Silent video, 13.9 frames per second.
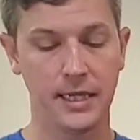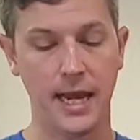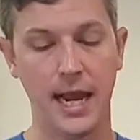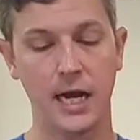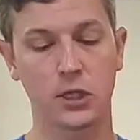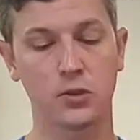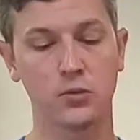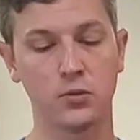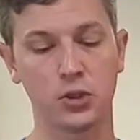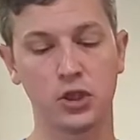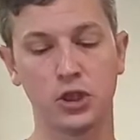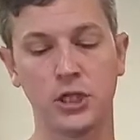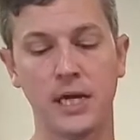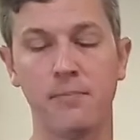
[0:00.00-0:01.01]
actual
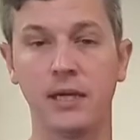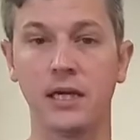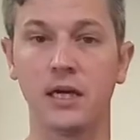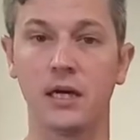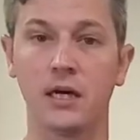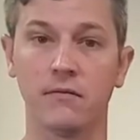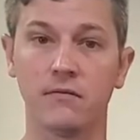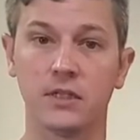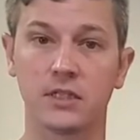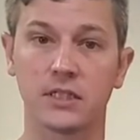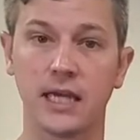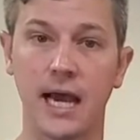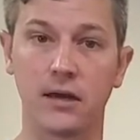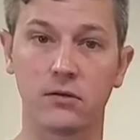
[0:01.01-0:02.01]
shaping of the
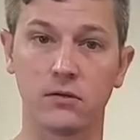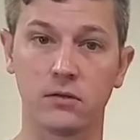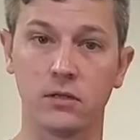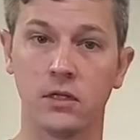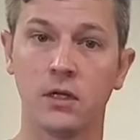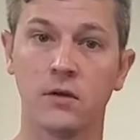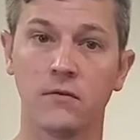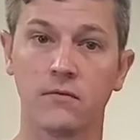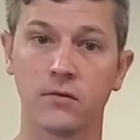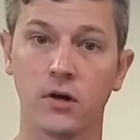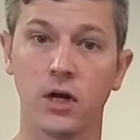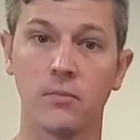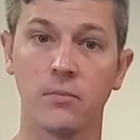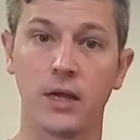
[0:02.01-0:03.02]
saddle
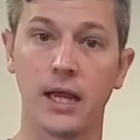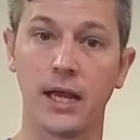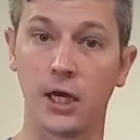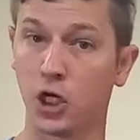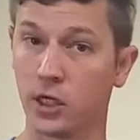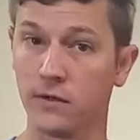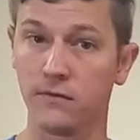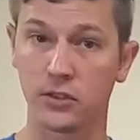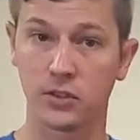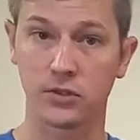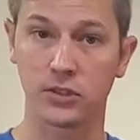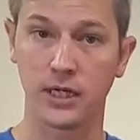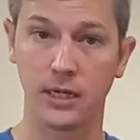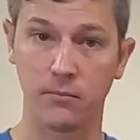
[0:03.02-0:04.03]
from a curvature
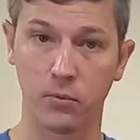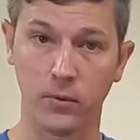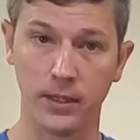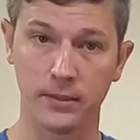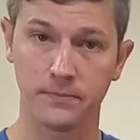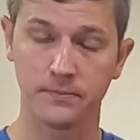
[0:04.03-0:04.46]
standpoint.